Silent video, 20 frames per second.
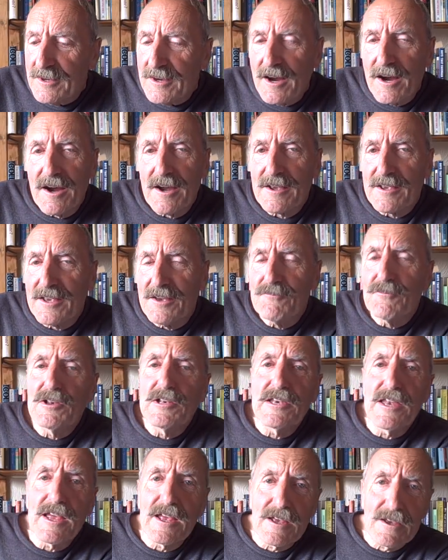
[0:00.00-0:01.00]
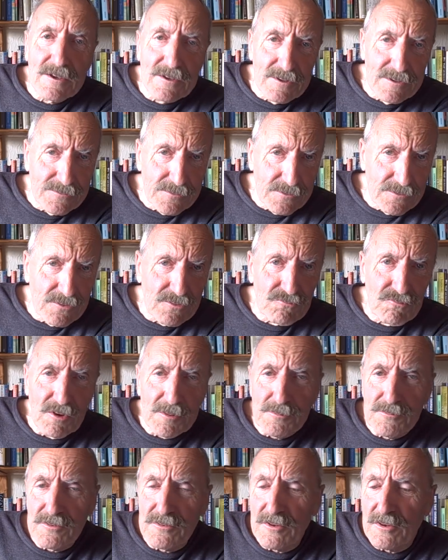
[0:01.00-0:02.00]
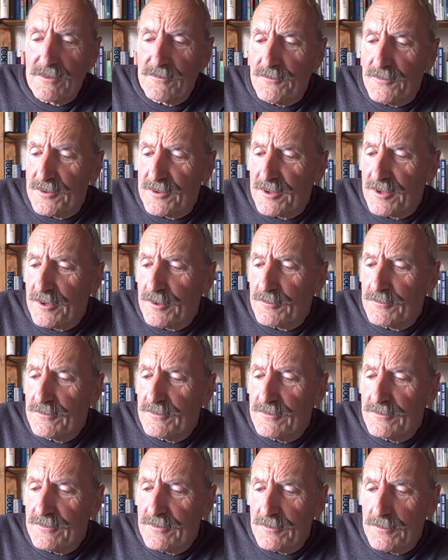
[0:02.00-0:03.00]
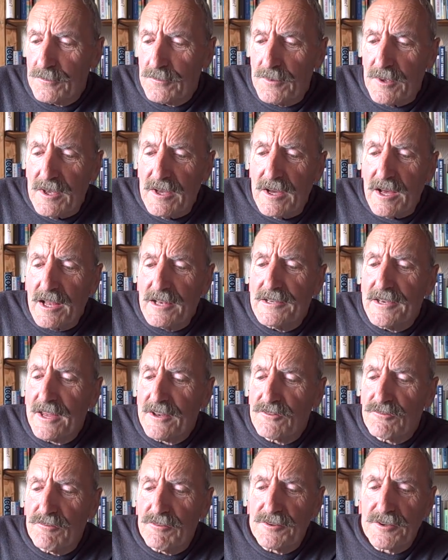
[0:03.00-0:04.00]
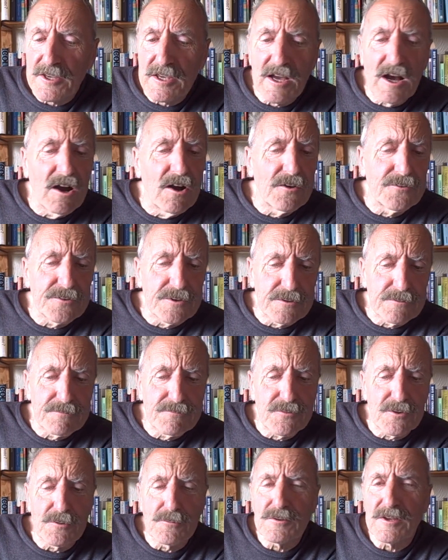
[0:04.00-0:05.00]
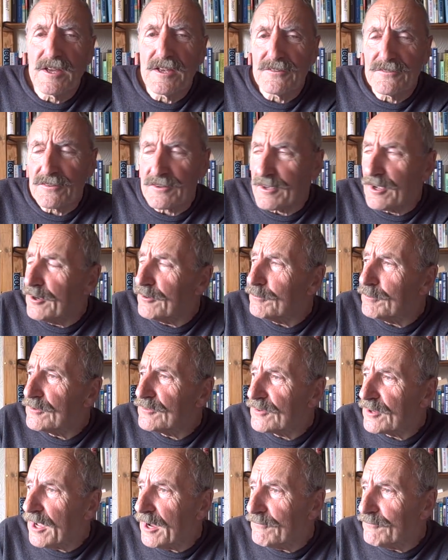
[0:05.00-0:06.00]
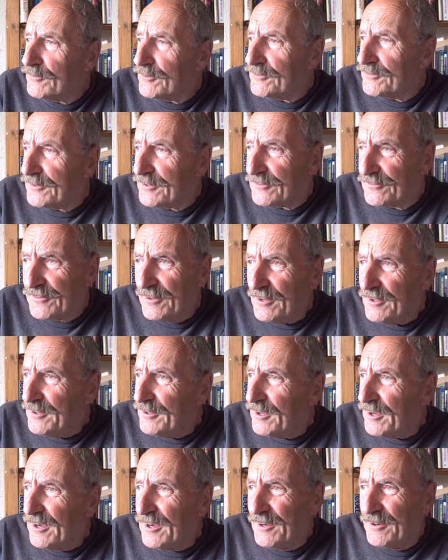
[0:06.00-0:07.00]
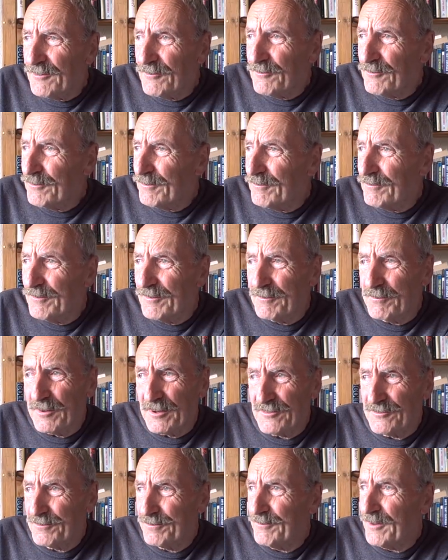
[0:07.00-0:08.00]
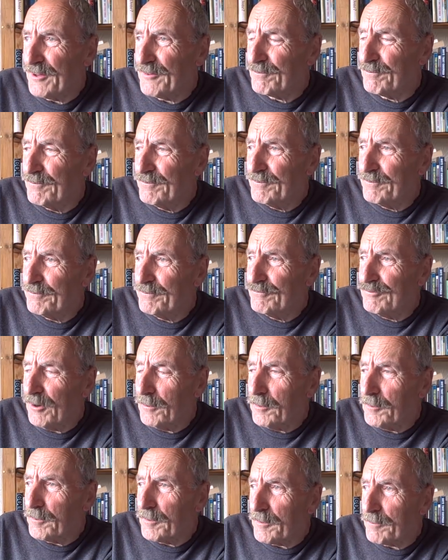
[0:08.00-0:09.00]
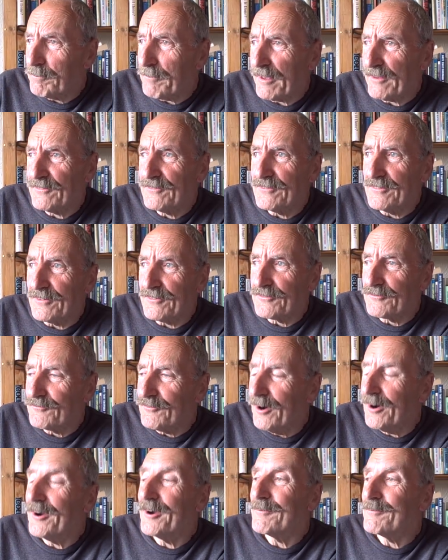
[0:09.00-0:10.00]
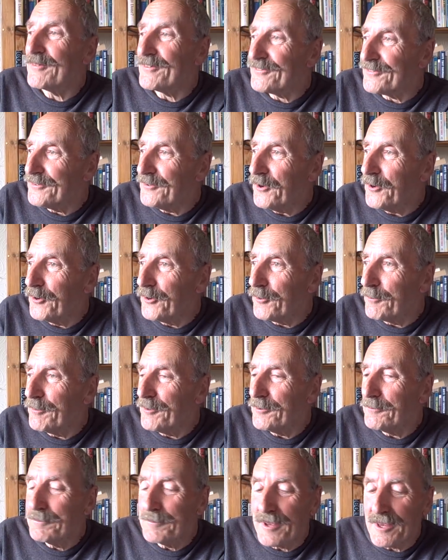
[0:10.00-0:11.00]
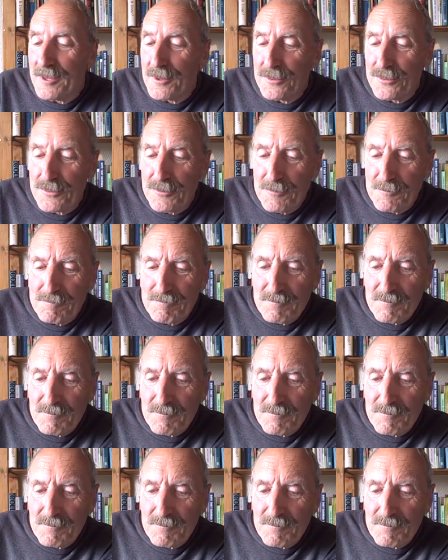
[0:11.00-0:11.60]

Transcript: I give a link in the description to this video to a letter in The Guardian a few years ago which covers this, uh, which is probably best described as an urban myth.